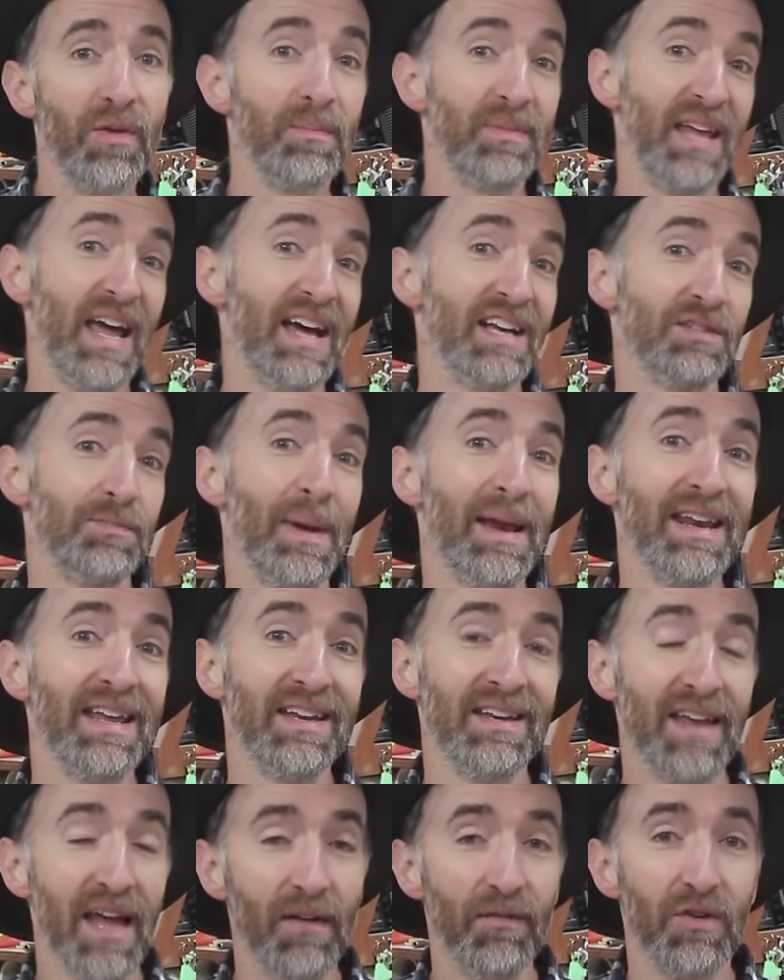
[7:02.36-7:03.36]
them
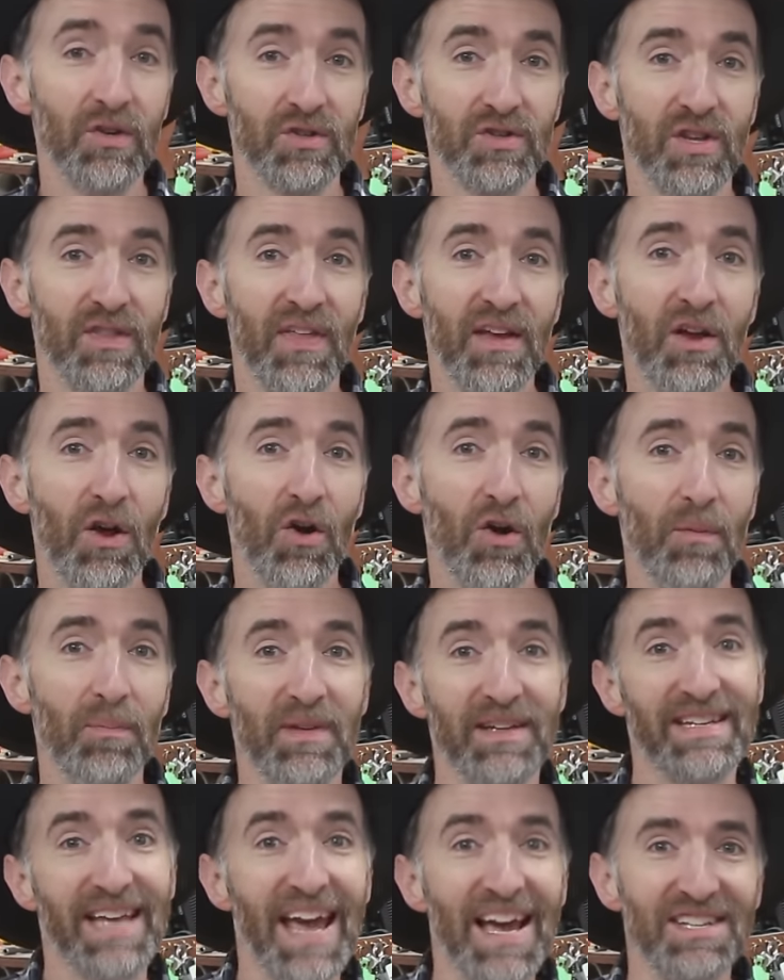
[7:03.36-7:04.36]
Tasmanian Devils, they call them the
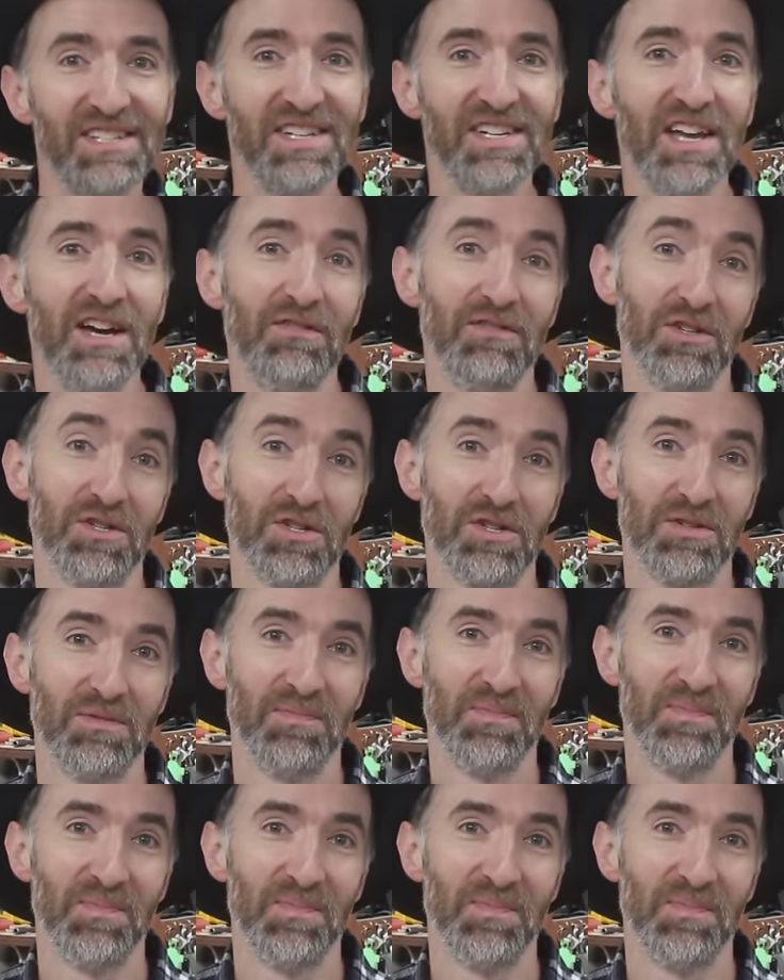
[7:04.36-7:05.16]
Tassie Devils.